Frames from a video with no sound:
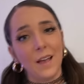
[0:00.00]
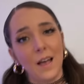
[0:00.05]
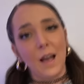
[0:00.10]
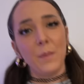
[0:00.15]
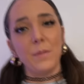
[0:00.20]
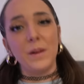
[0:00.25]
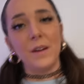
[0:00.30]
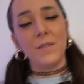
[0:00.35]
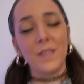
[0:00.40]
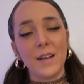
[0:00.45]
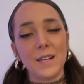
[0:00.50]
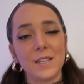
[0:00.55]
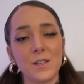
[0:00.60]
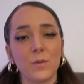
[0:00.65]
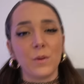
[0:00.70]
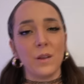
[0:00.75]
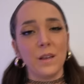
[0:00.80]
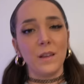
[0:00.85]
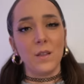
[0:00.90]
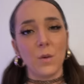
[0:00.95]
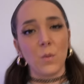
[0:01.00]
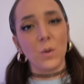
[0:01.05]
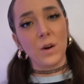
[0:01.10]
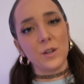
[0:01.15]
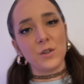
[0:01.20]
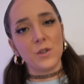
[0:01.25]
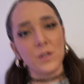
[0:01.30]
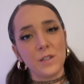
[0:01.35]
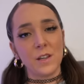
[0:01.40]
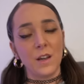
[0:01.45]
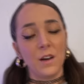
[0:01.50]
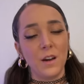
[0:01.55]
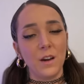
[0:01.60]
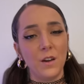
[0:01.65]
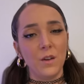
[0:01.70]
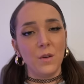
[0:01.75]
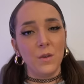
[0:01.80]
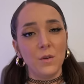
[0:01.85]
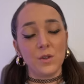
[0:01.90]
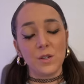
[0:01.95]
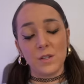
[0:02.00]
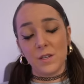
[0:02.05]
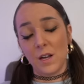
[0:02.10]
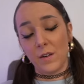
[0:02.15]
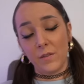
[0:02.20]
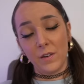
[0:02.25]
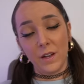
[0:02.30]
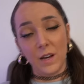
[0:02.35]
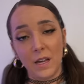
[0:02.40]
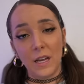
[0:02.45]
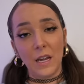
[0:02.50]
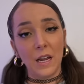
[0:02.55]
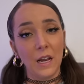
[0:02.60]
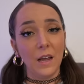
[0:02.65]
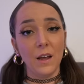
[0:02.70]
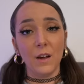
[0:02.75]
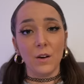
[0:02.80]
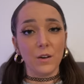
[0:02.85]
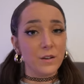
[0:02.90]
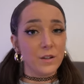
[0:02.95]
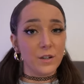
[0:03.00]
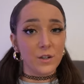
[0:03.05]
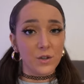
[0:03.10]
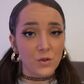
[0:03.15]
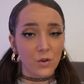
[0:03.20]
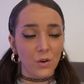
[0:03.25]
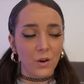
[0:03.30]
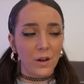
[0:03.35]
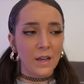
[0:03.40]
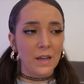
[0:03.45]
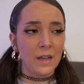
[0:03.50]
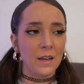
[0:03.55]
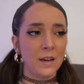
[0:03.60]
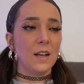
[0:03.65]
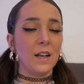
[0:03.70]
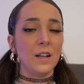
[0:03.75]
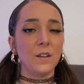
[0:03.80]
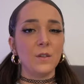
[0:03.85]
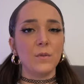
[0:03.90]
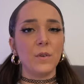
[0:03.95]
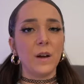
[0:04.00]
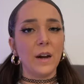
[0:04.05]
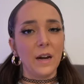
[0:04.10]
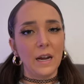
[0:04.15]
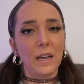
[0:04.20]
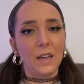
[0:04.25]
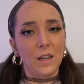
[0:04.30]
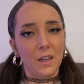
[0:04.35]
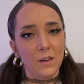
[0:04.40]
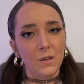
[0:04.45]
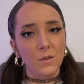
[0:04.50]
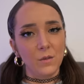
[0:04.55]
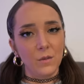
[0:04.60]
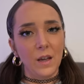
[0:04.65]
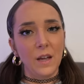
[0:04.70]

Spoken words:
I mean, if that's really the worst she's gonna do and she's not even gonna eat it or destroy it, it's very cute.